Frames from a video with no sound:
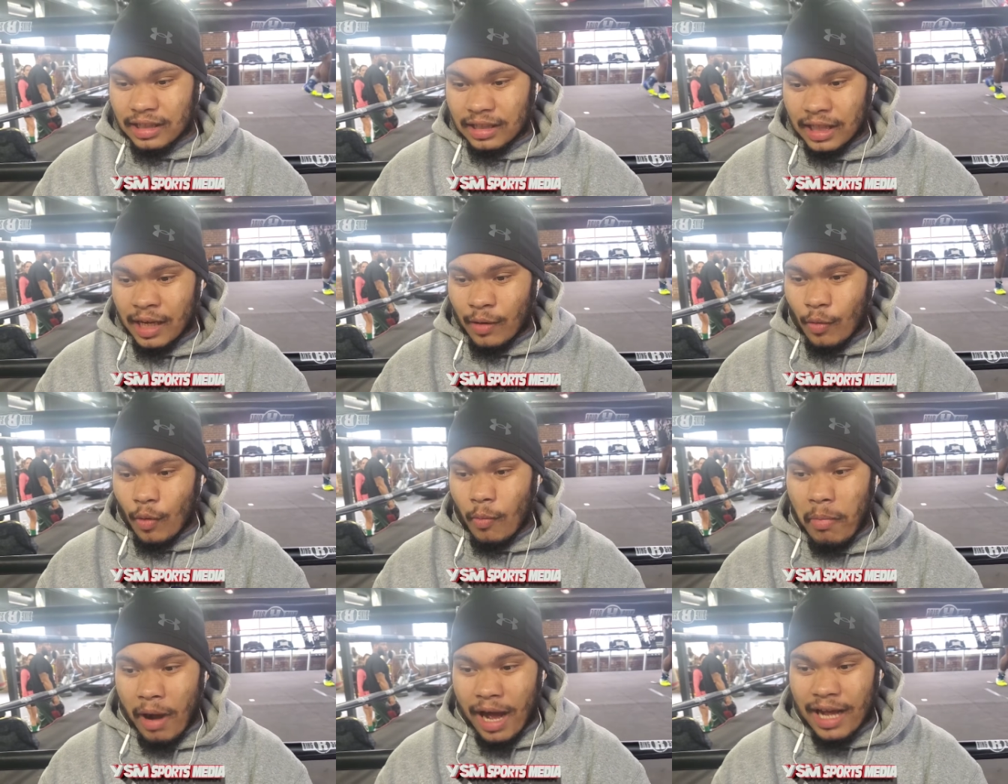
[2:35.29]

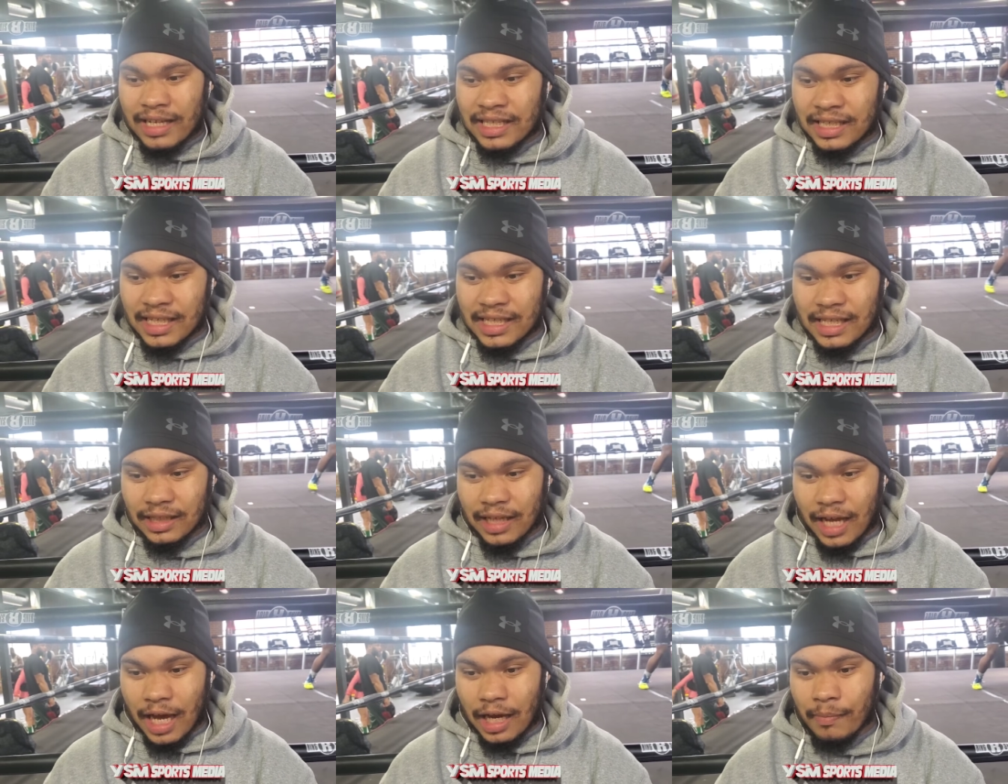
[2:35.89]
thing with boxing
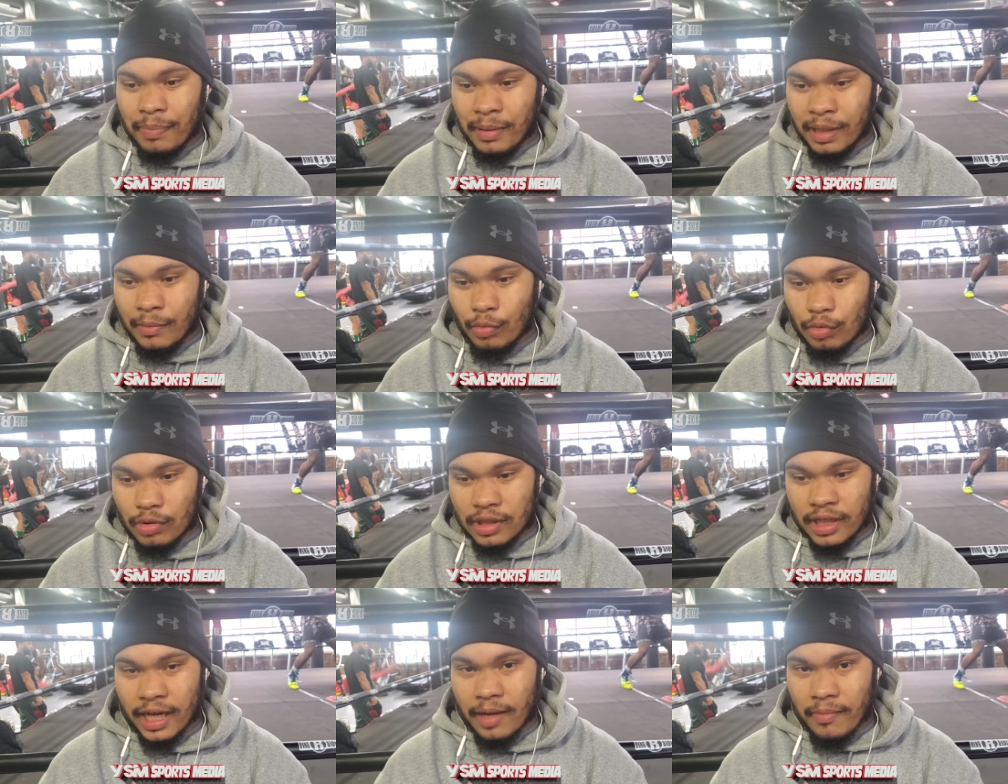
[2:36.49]
is a lot of
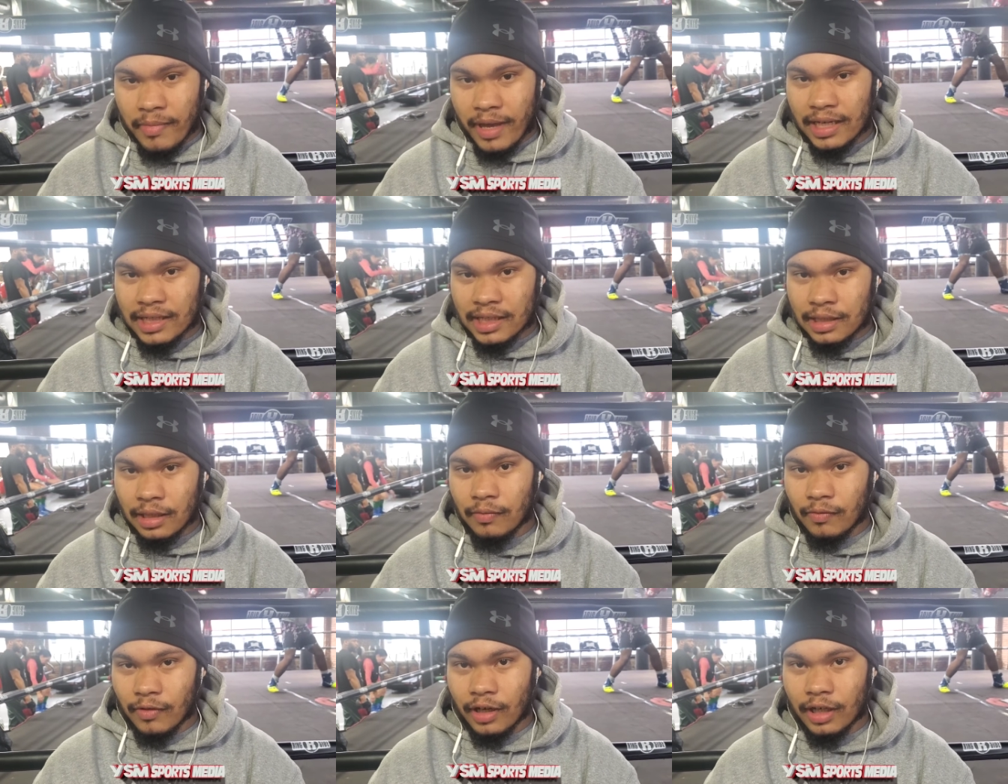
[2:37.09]
people who's getting
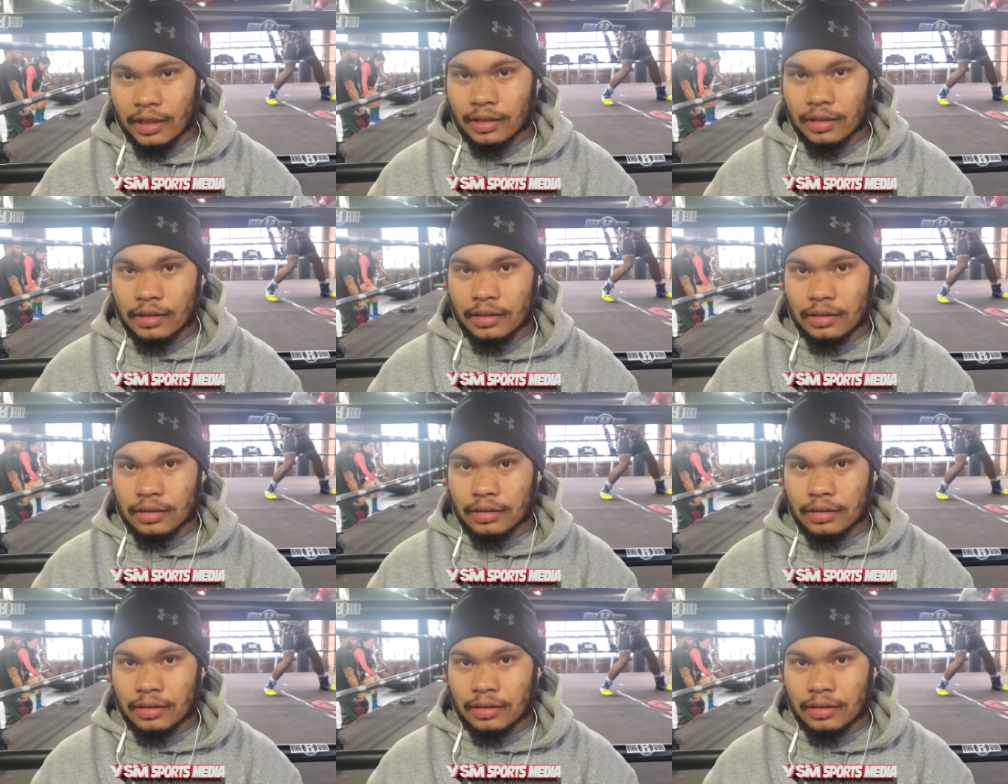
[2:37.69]
messed up right.